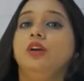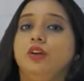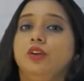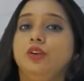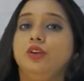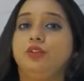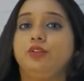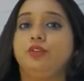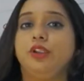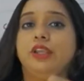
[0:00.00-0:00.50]

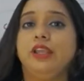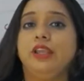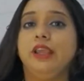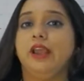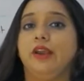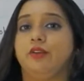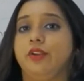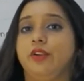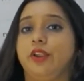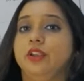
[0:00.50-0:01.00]

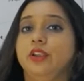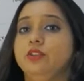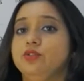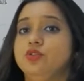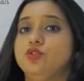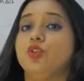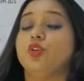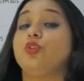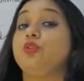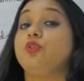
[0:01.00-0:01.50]
rearrange
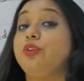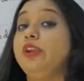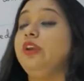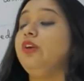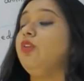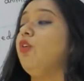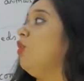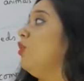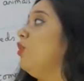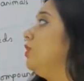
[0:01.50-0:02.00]
or
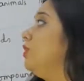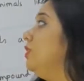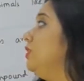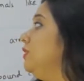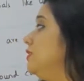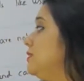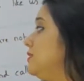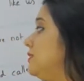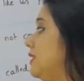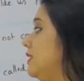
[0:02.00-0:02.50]
reorder
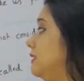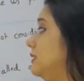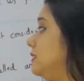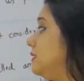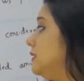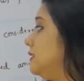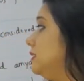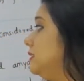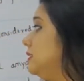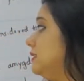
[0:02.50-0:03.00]
the
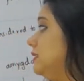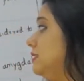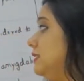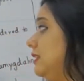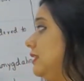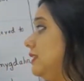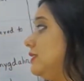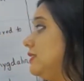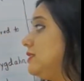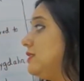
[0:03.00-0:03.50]
sentences
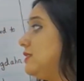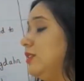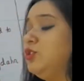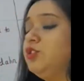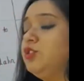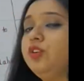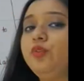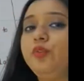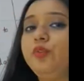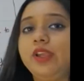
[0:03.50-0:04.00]
in such
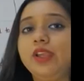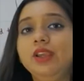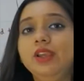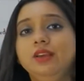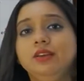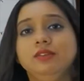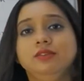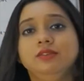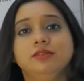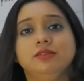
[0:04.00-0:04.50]
a way
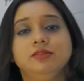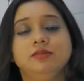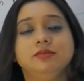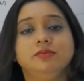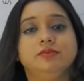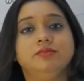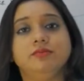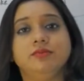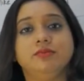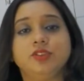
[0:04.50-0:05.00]

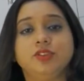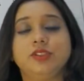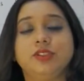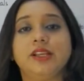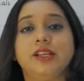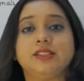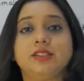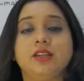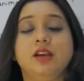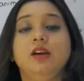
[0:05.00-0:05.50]
so
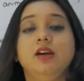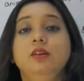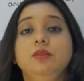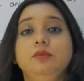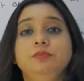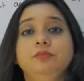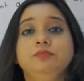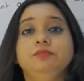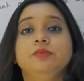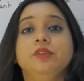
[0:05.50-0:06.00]
that a
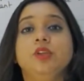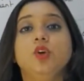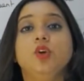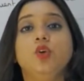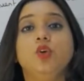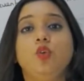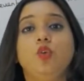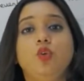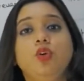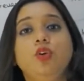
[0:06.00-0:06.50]

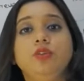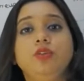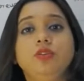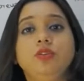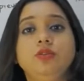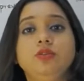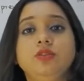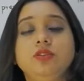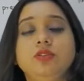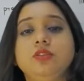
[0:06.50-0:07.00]

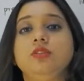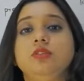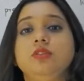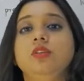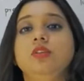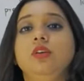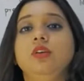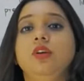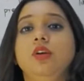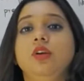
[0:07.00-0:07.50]
coherent
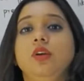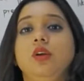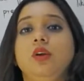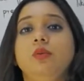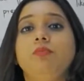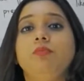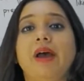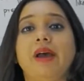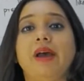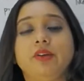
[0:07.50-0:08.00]

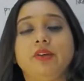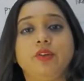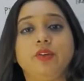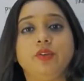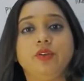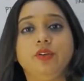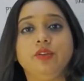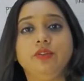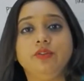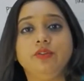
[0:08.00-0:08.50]

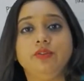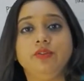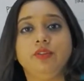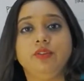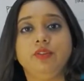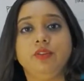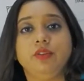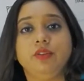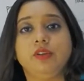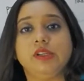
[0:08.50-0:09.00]
paragraph
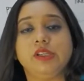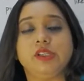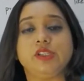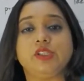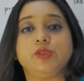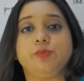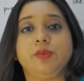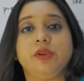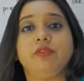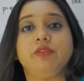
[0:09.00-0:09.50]
is
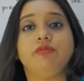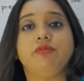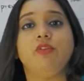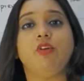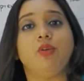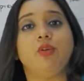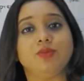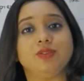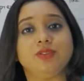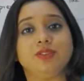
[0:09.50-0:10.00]
being formed.